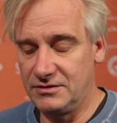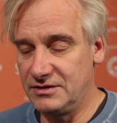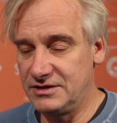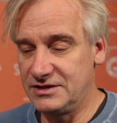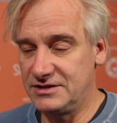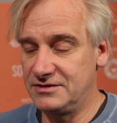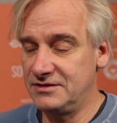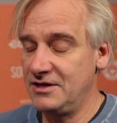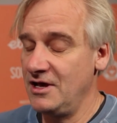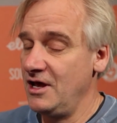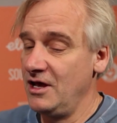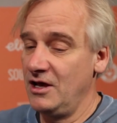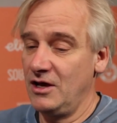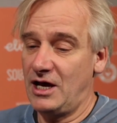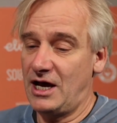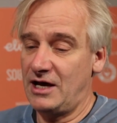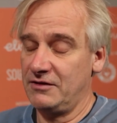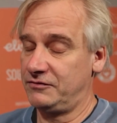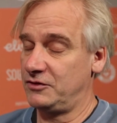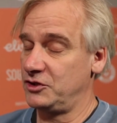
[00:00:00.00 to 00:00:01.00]
It's
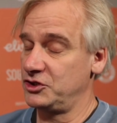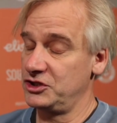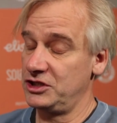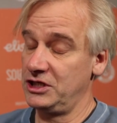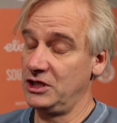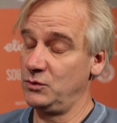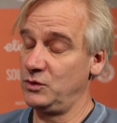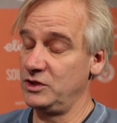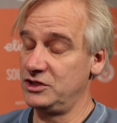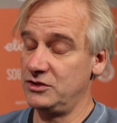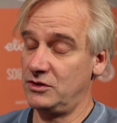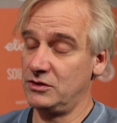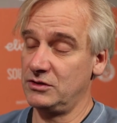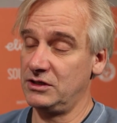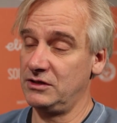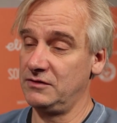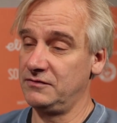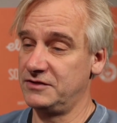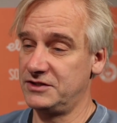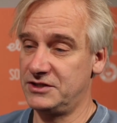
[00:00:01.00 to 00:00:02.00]
unfortunately we
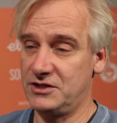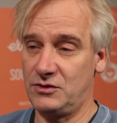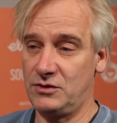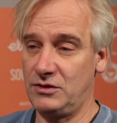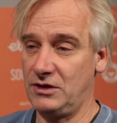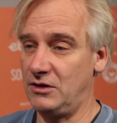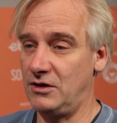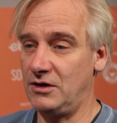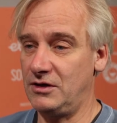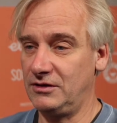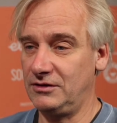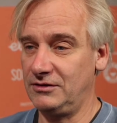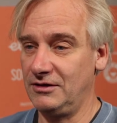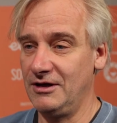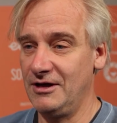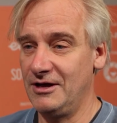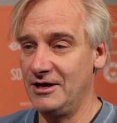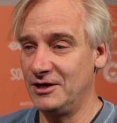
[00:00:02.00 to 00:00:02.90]
don't live so long.